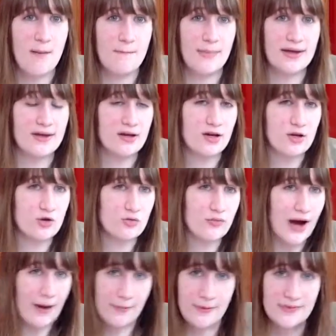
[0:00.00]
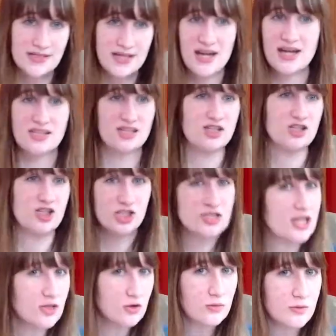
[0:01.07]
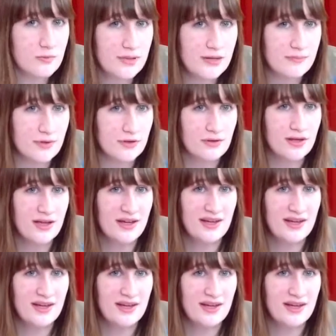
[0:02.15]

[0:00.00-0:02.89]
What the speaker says: make crappy mistakes just like normal people.